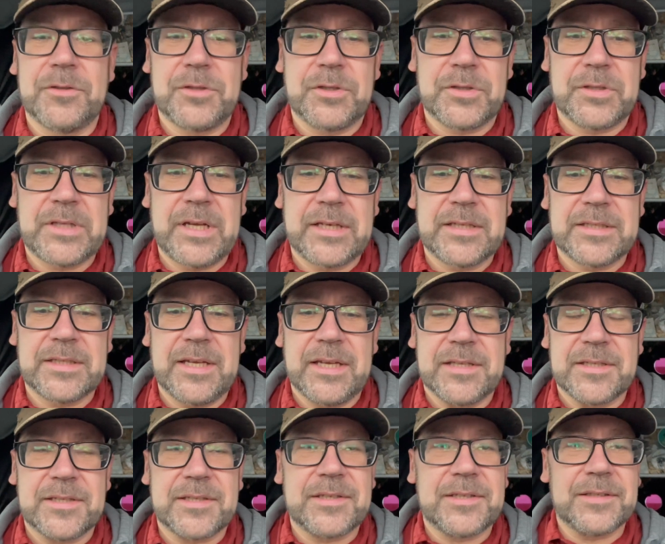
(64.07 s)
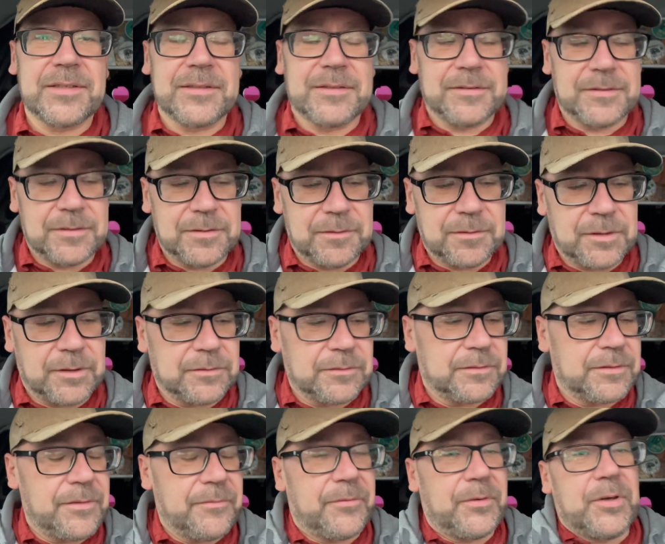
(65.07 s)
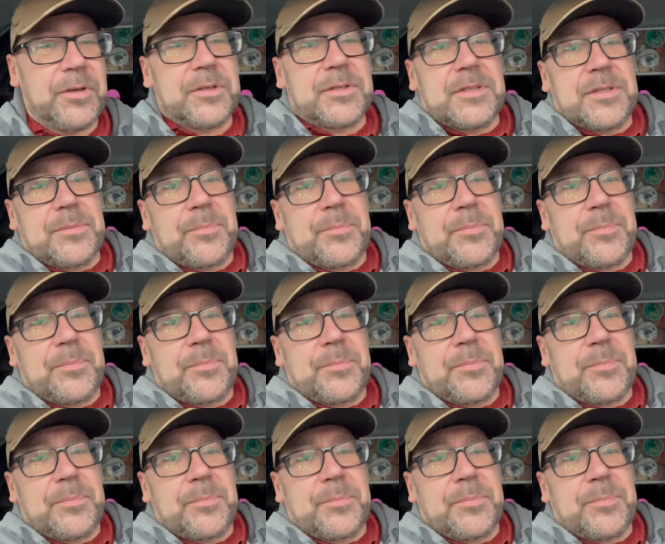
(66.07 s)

just exist. Hold on, the inverter's